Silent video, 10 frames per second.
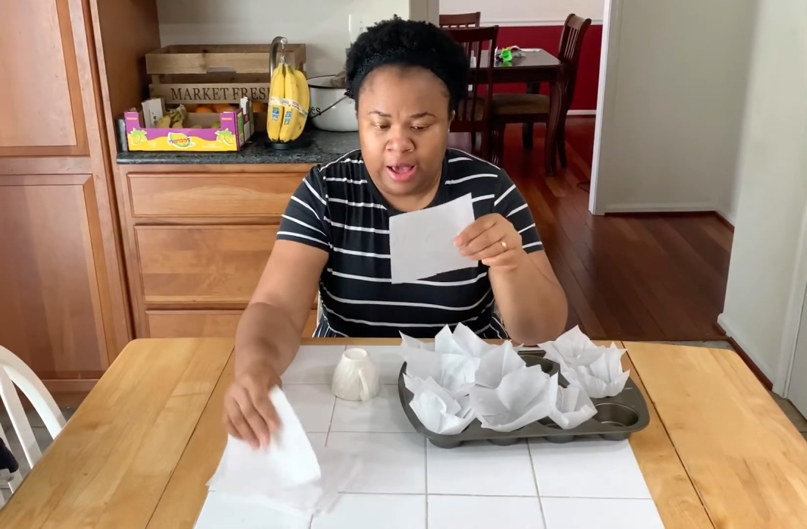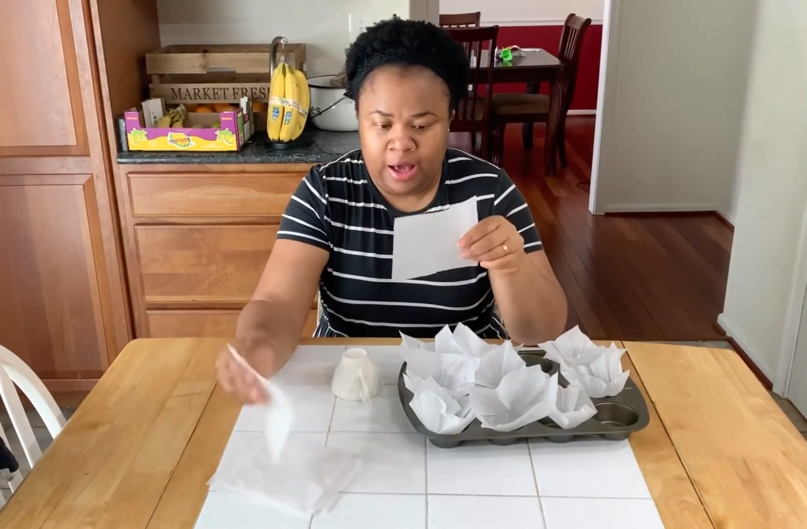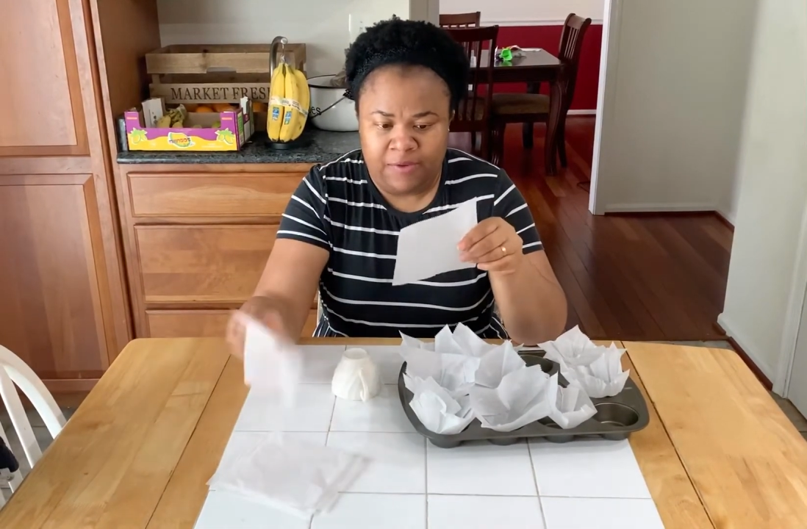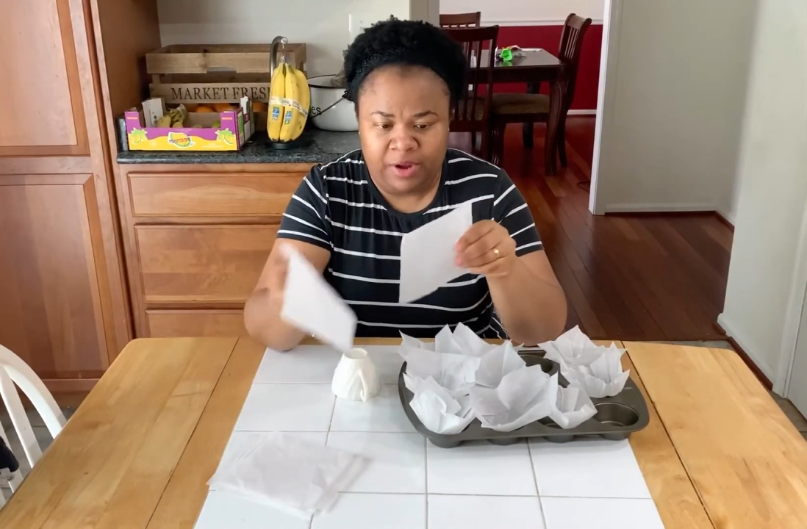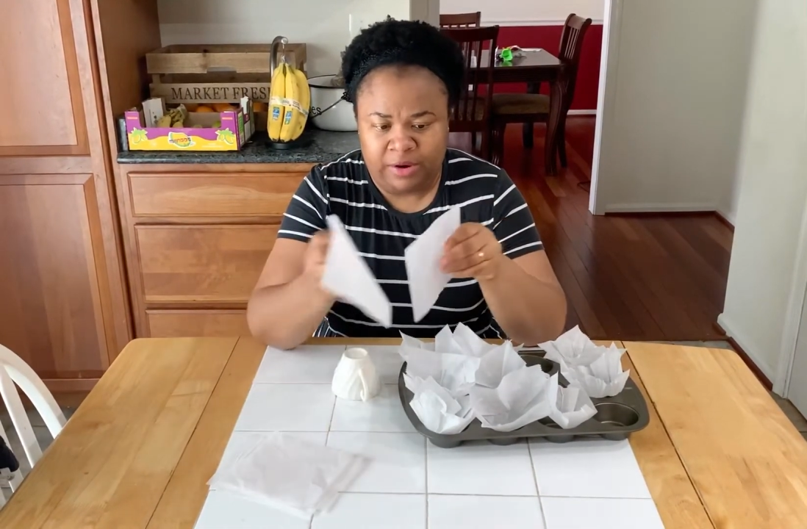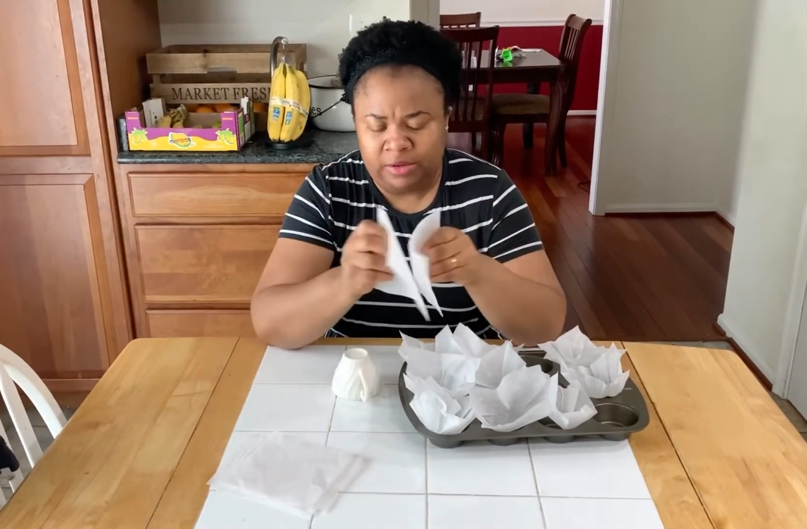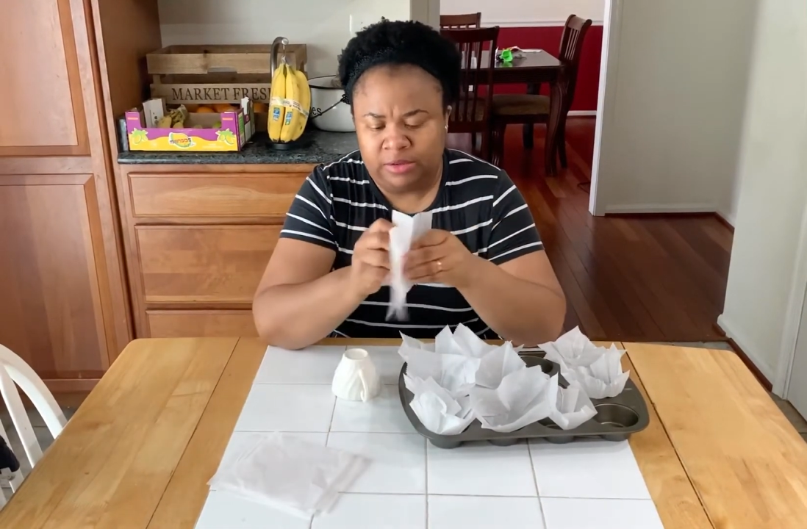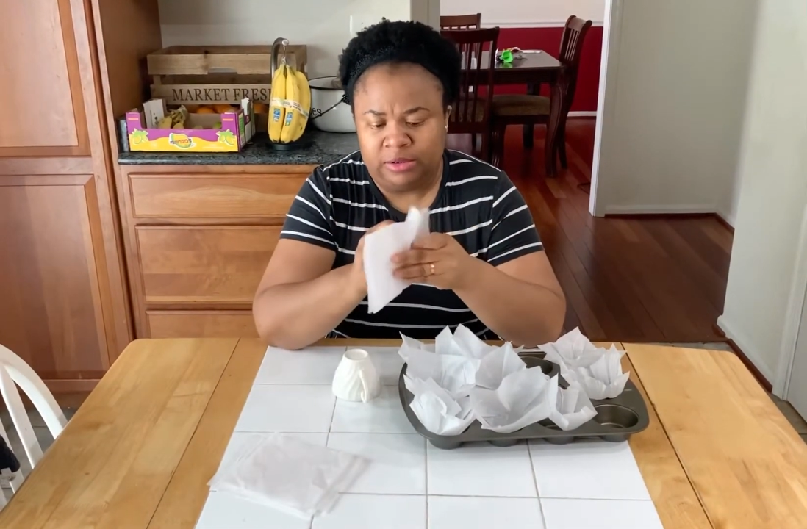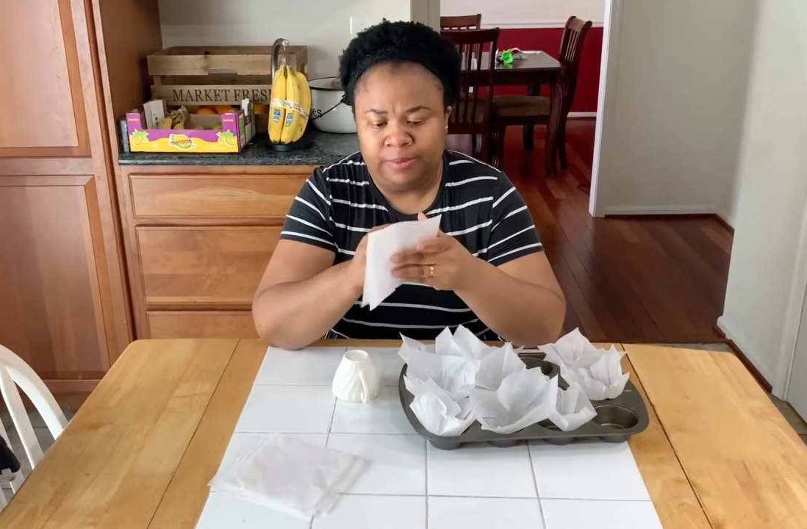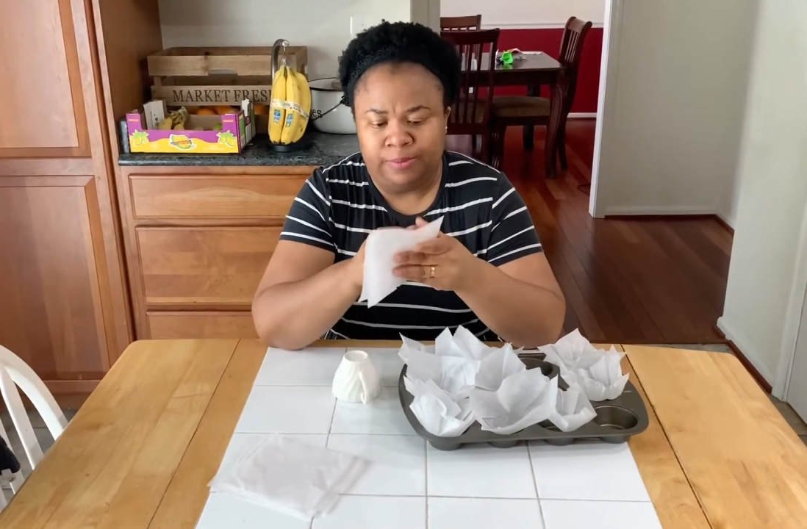a very
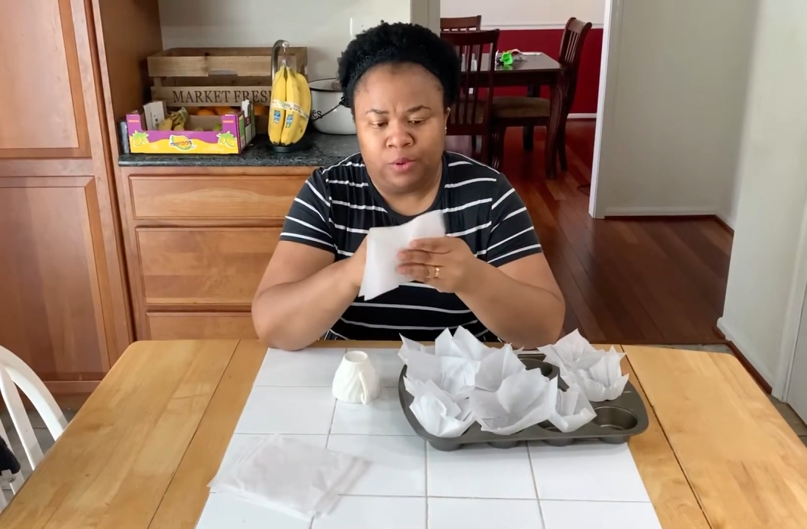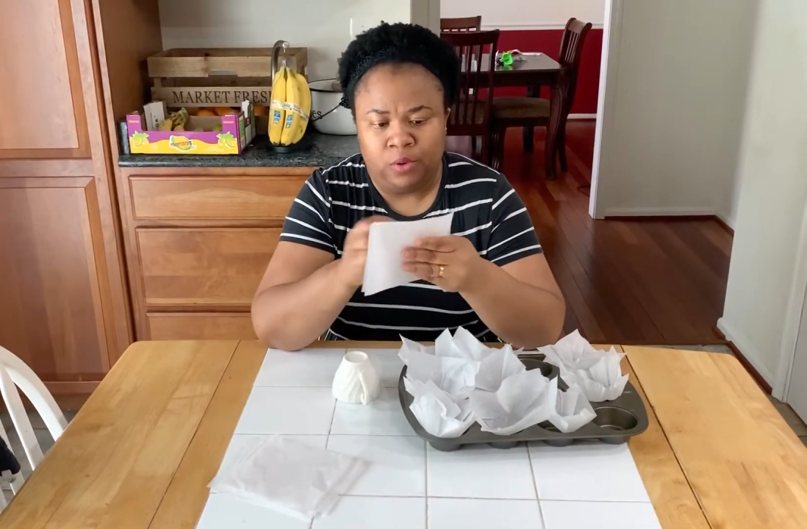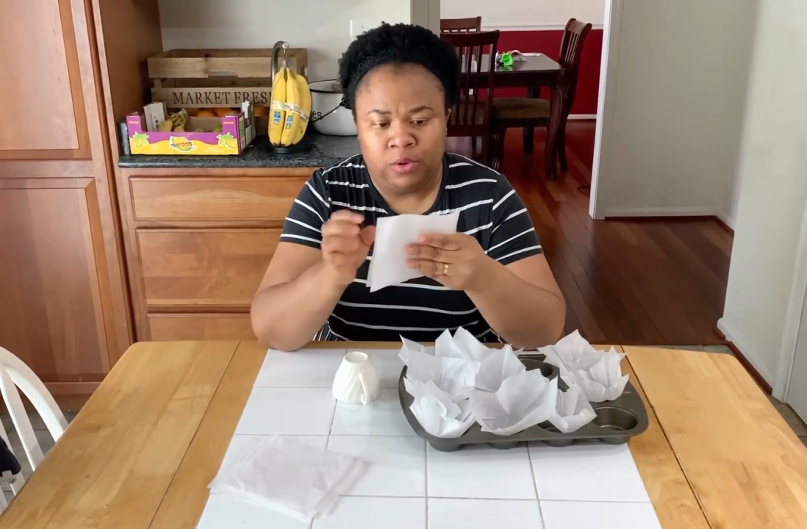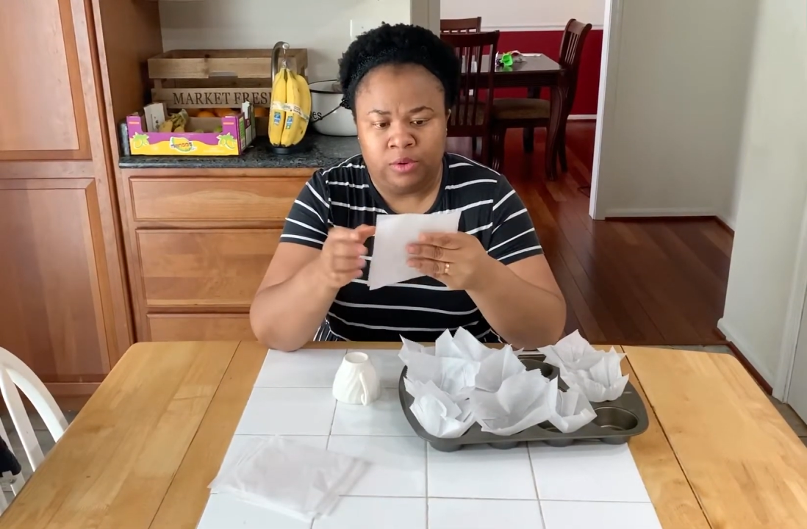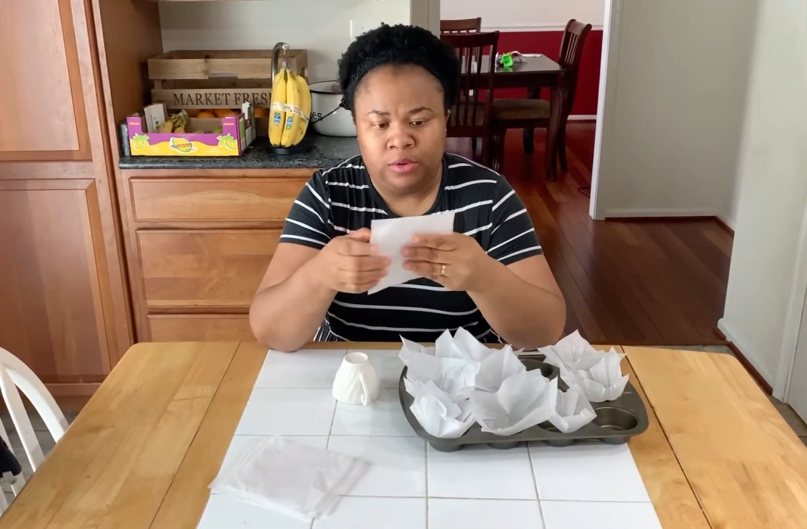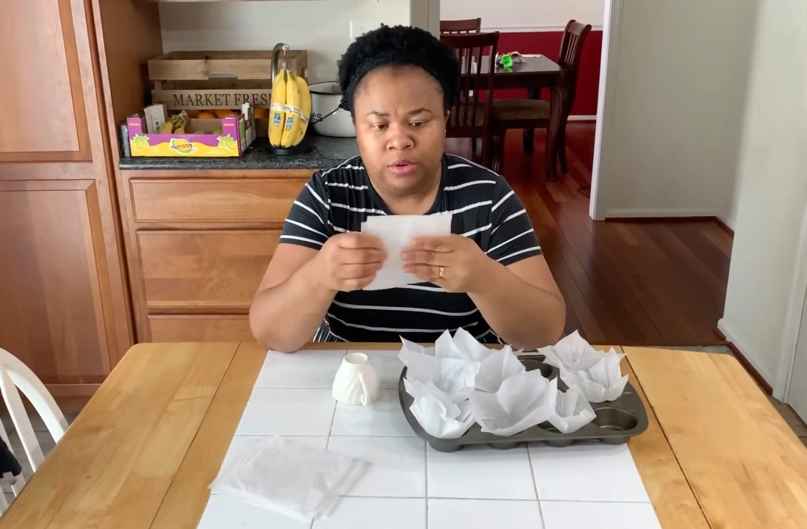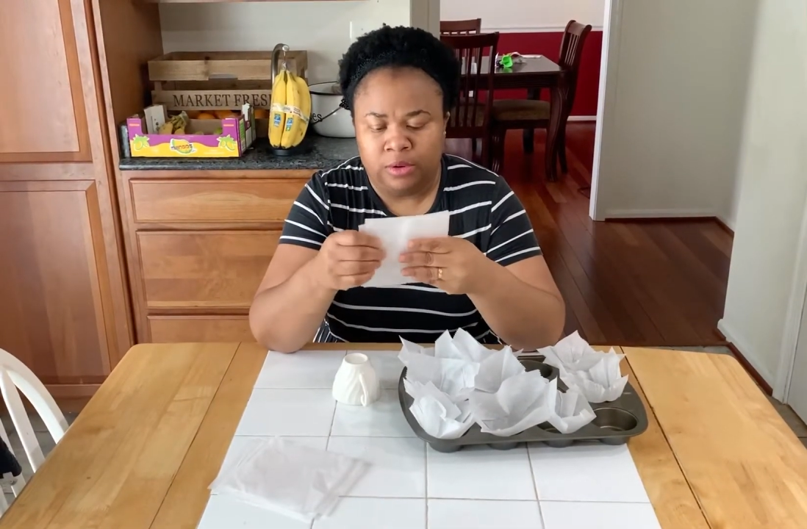simple